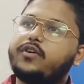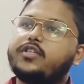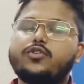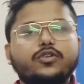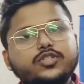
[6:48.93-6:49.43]

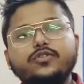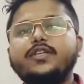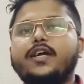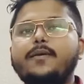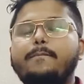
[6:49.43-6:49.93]
It's also
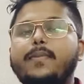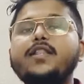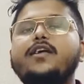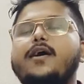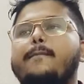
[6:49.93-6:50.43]
there,
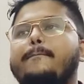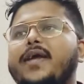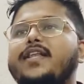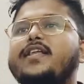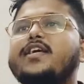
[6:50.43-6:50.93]
but
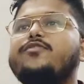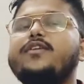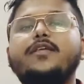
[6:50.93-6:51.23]
mainly it will